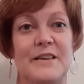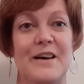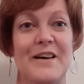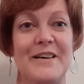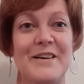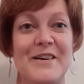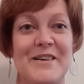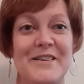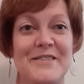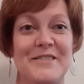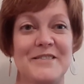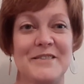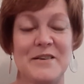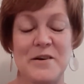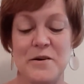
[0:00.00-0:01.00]
Hi
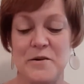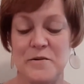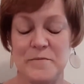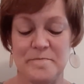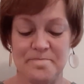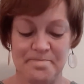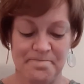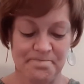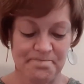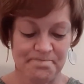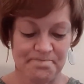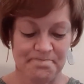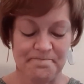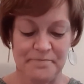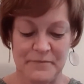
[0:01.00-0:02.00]
guys. I'm
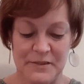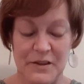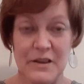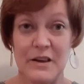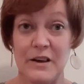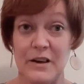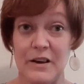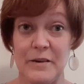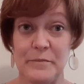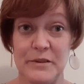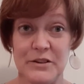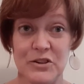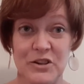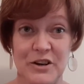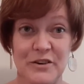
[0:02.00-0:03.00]
going
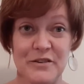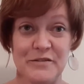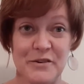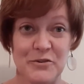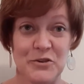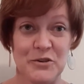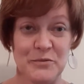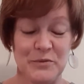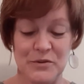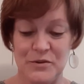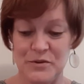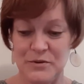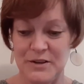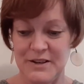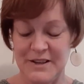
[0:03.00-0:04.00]
to share a devotion with
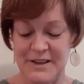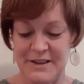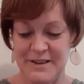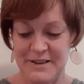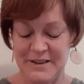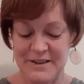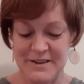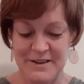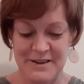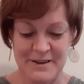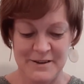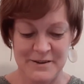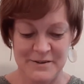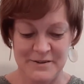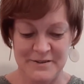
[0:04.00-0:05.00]
you today,
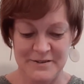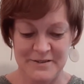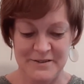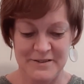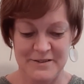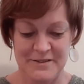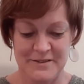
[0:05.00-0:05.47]
and